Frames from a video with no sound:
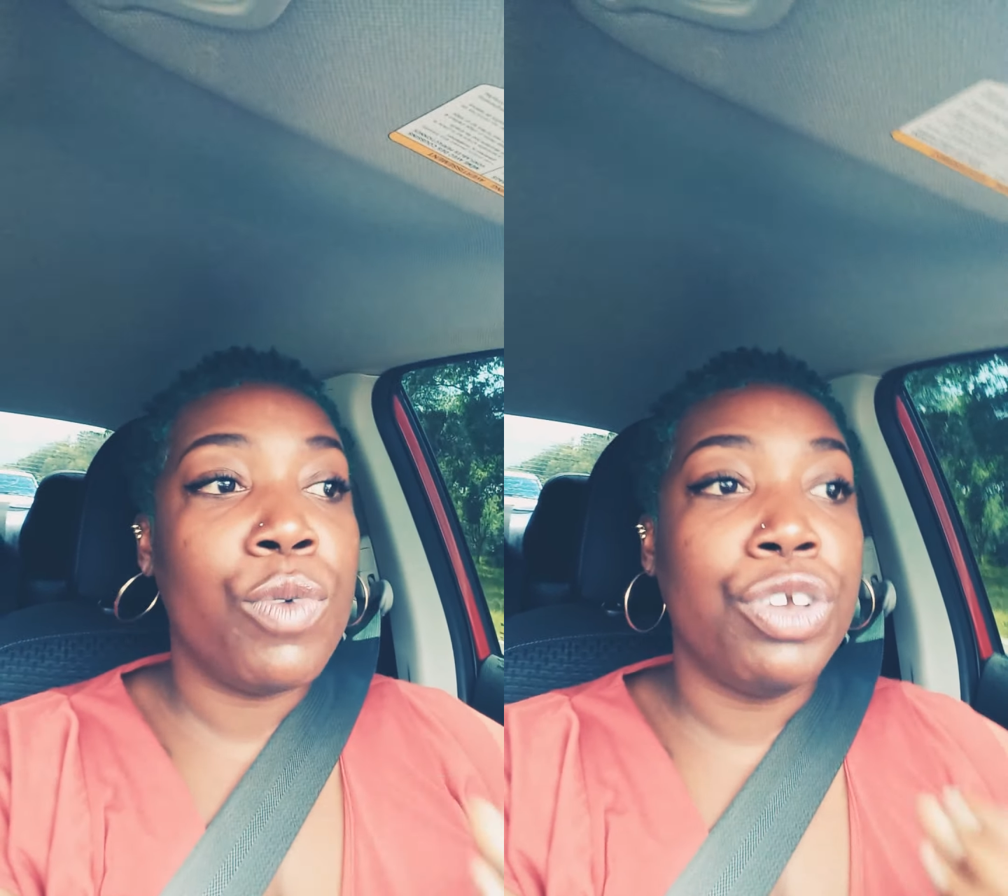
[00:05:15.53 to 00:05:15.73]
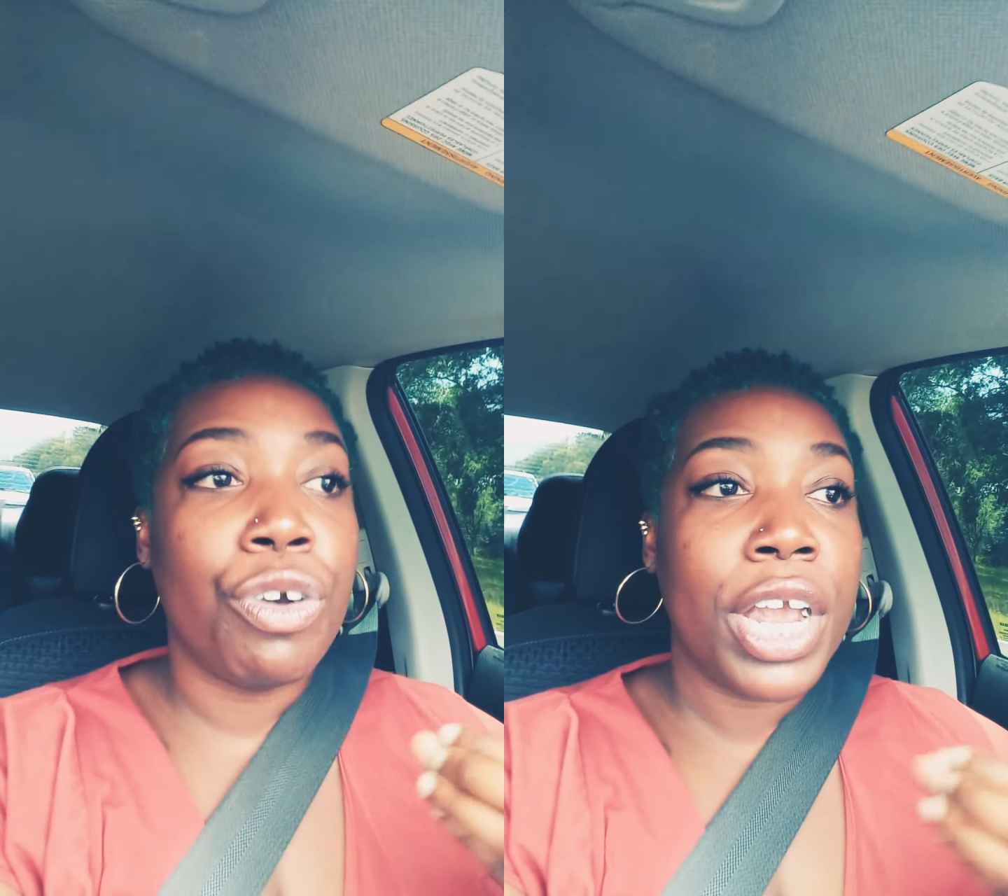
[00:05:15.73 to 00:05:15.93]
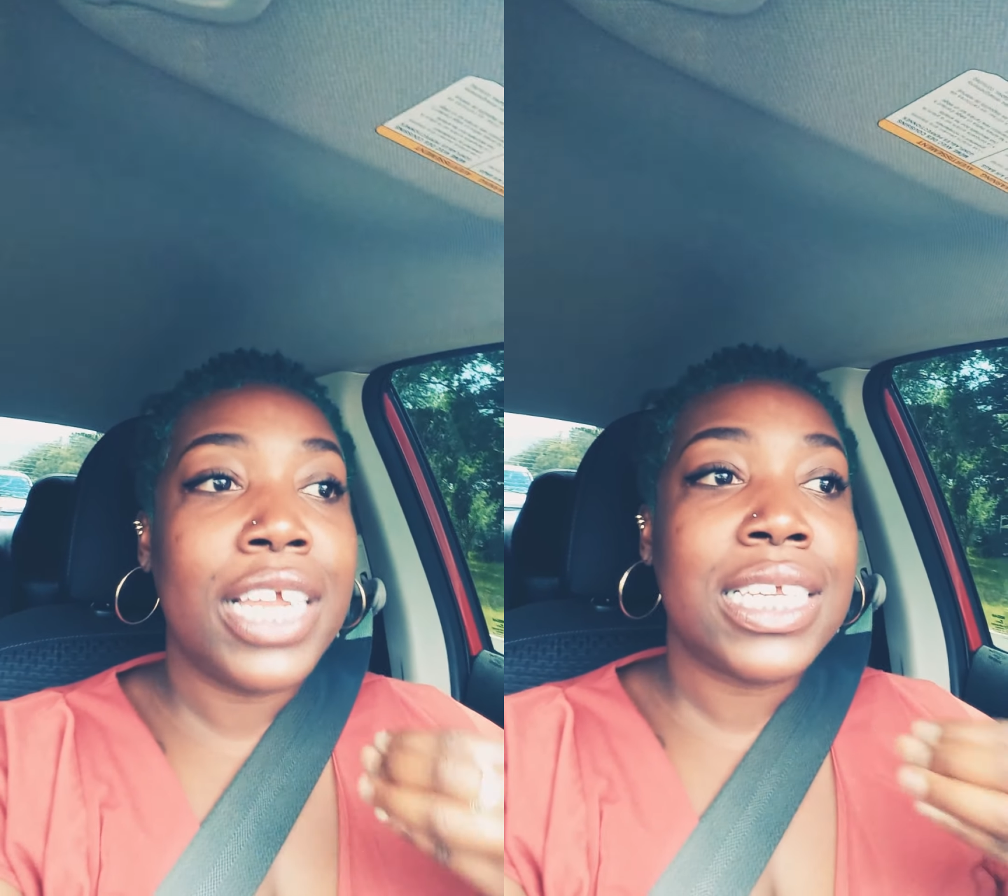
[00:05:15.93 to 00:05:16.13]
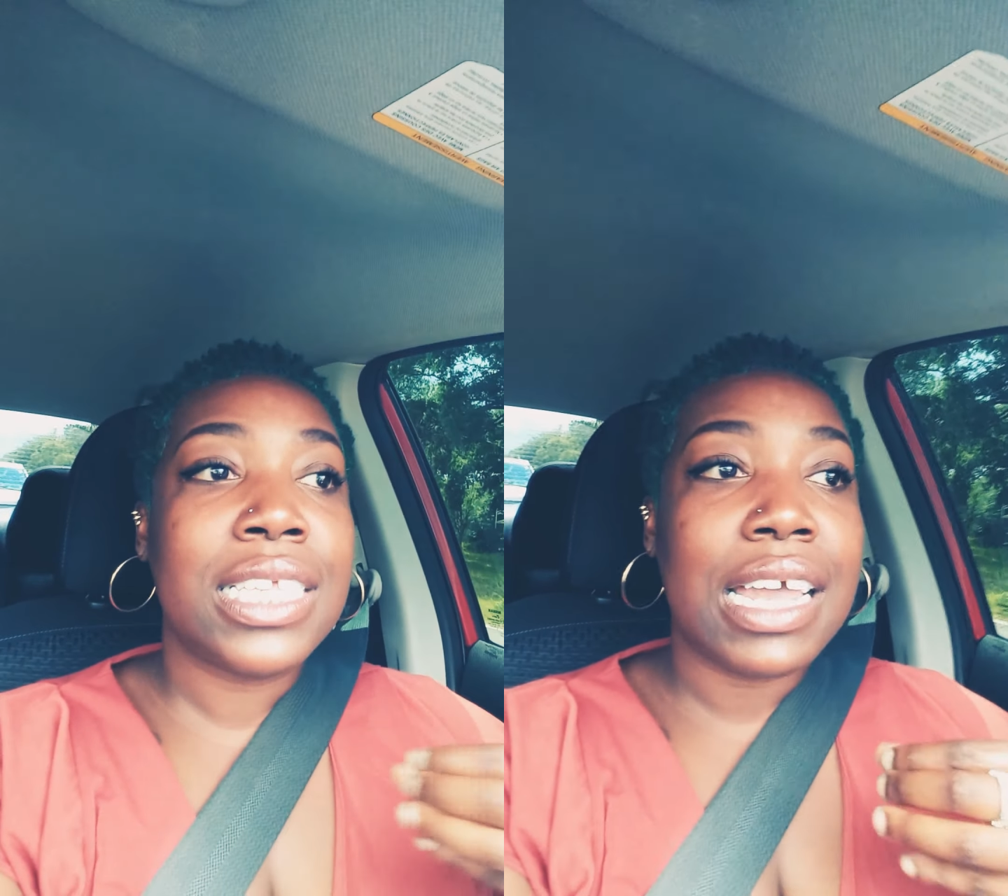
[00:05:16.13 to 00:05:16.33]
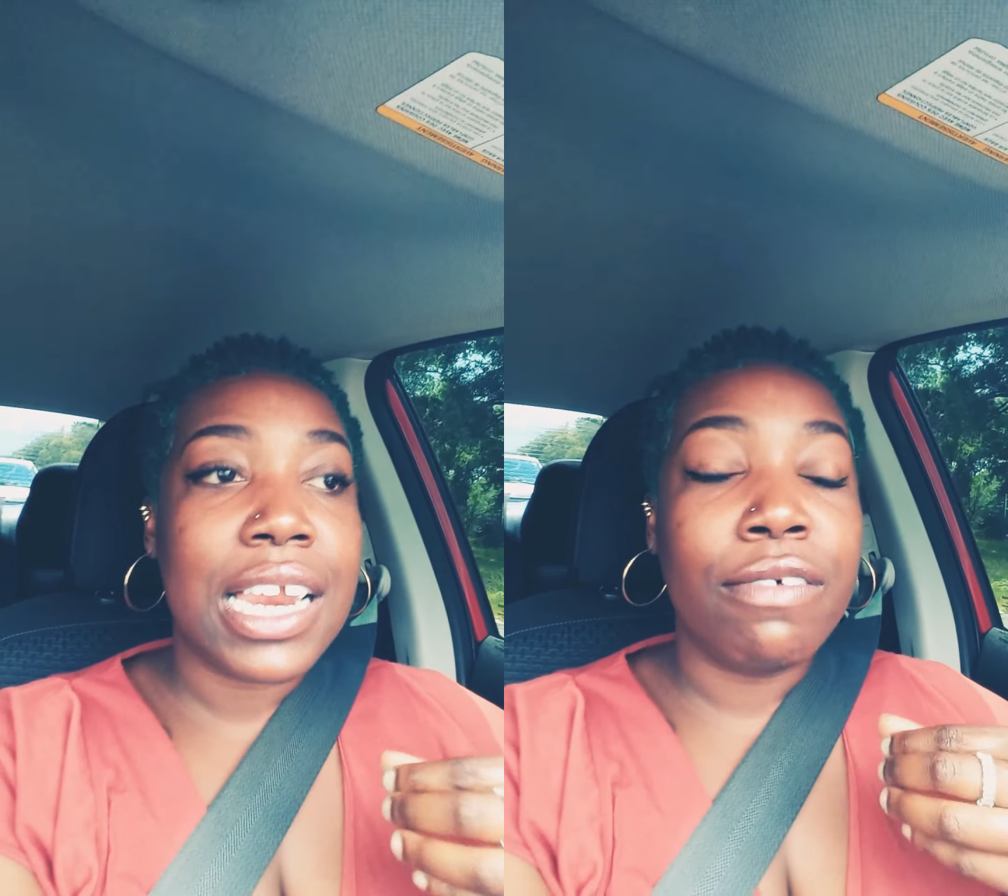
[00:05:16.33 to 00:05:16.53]
when you're in a
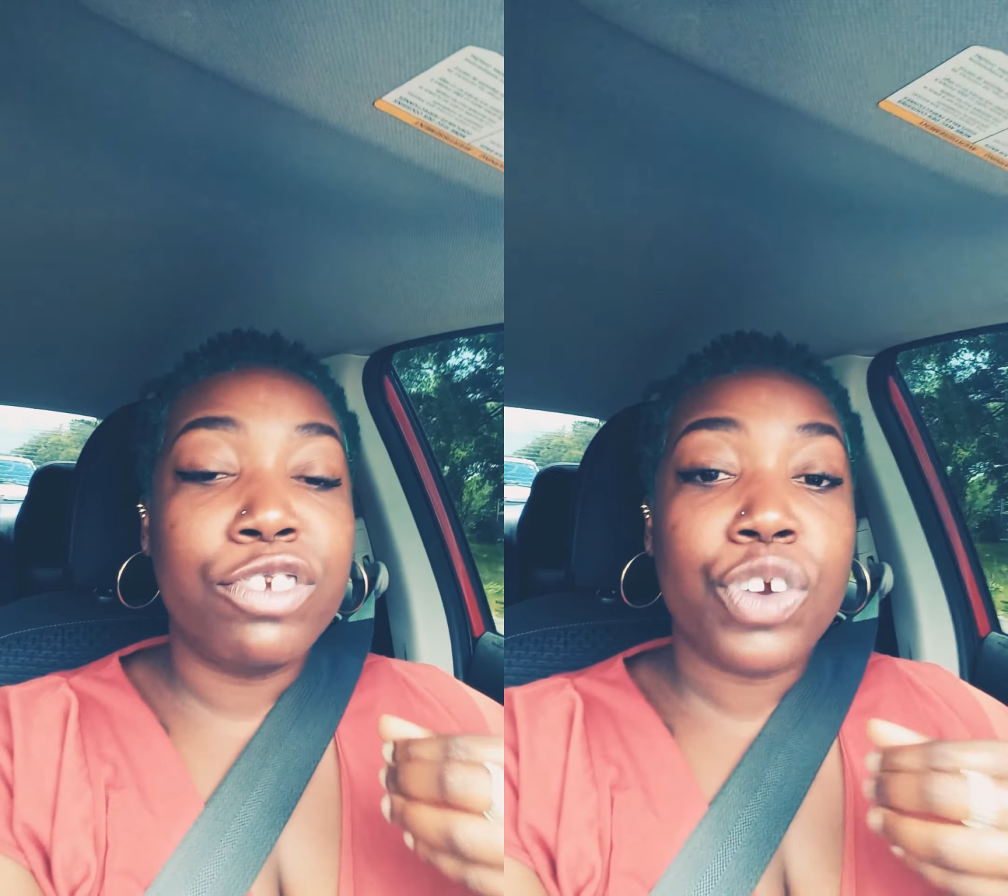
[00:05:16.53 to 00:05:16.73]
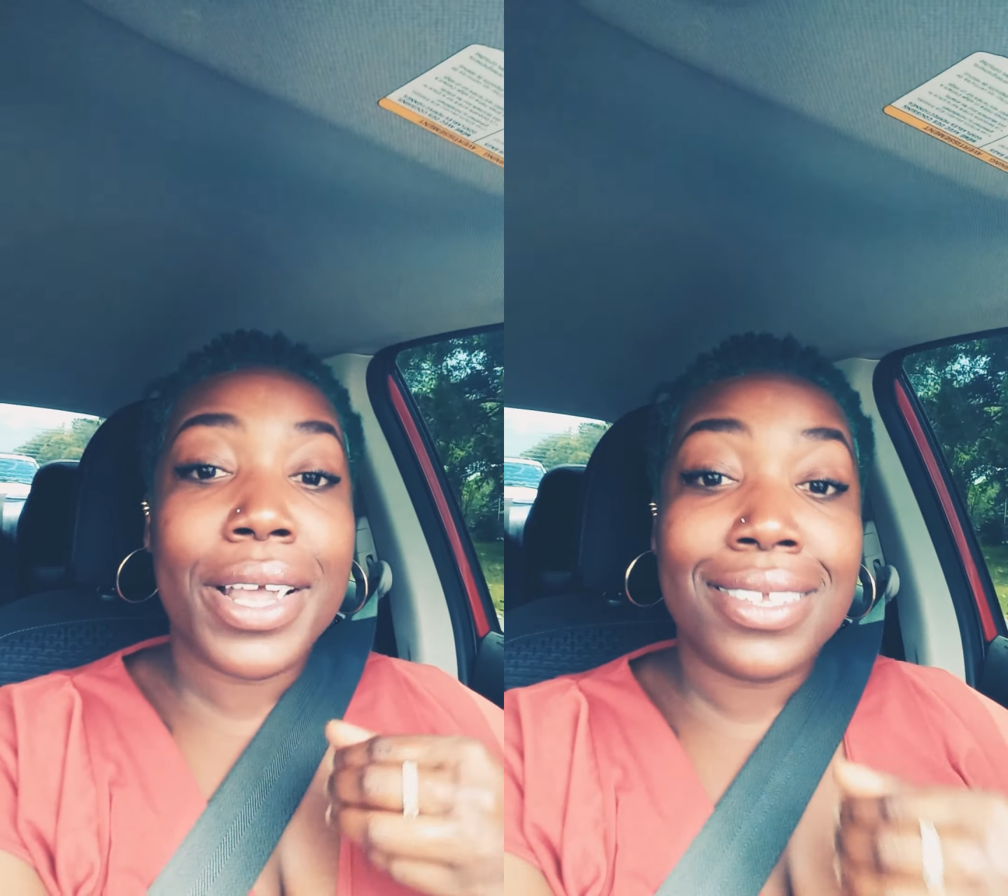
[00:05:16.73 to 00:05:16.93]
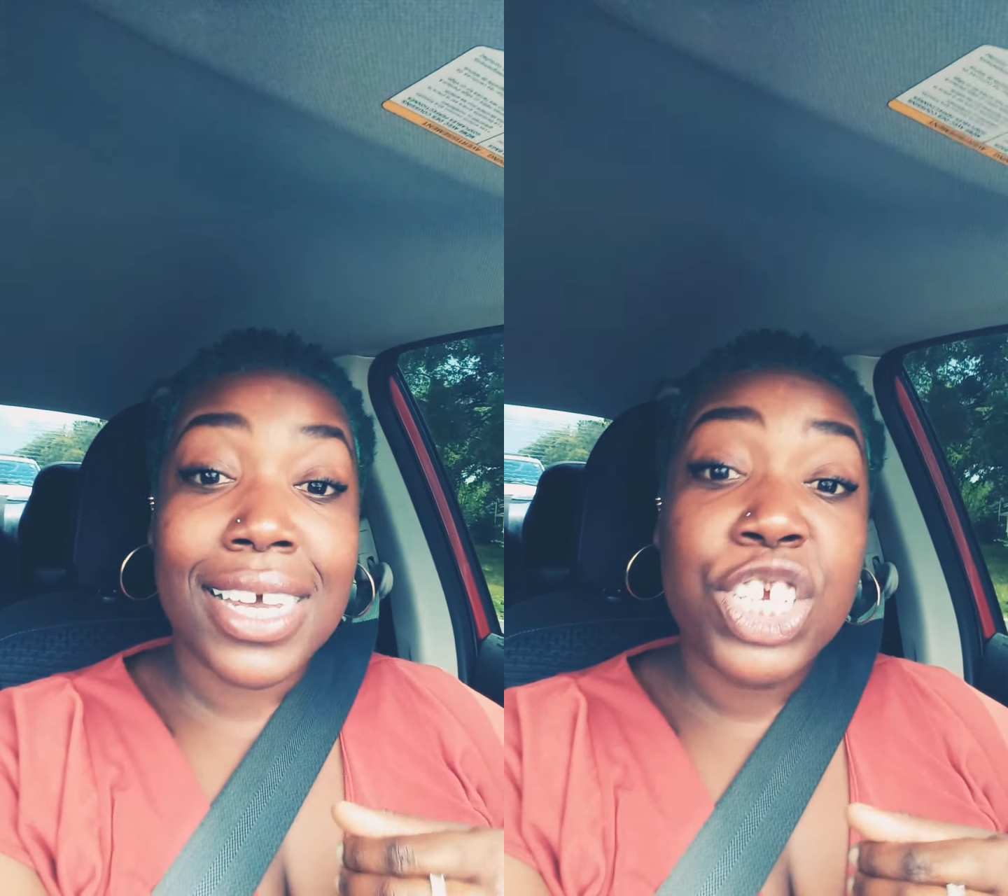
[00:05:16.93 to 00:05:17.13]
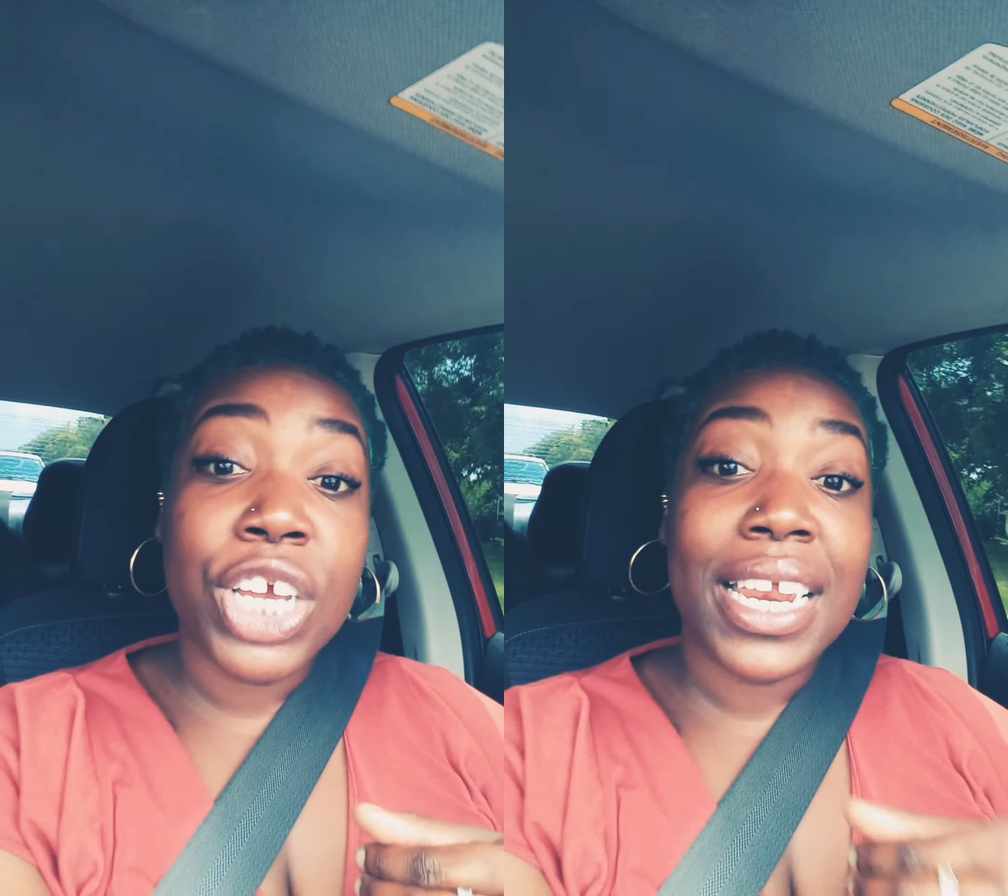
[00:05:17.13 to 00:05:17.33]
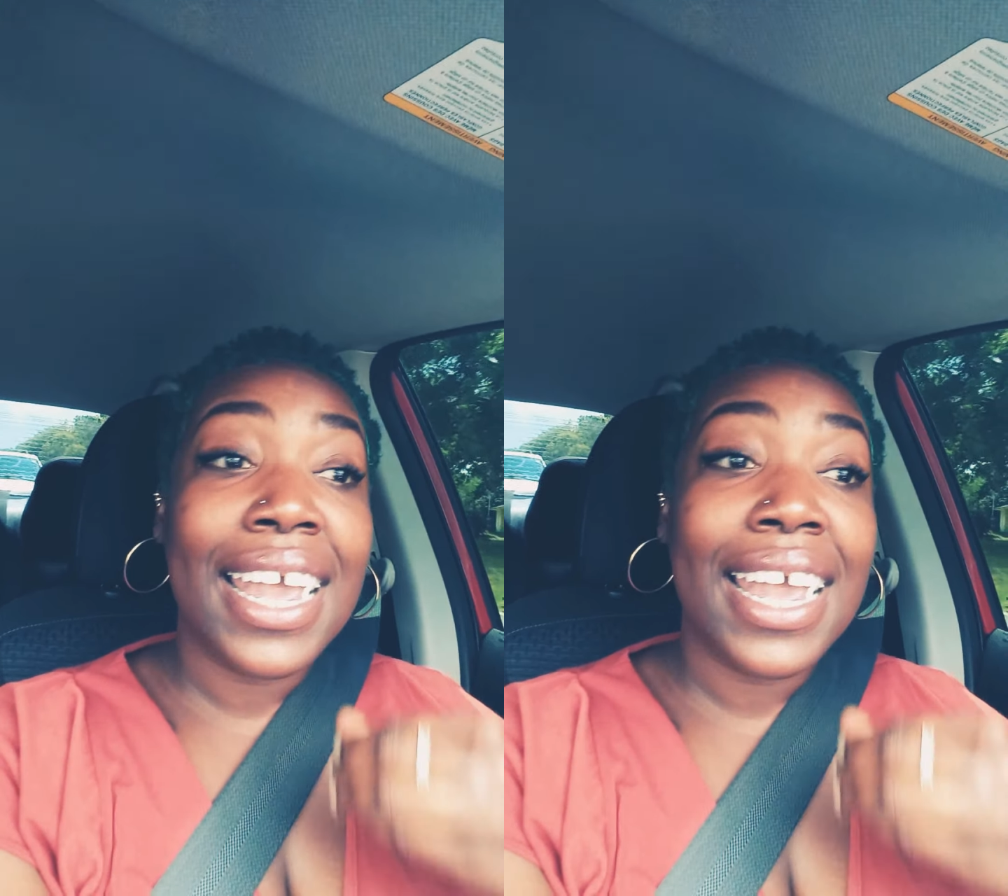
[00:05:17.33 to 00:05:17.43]
state of transition.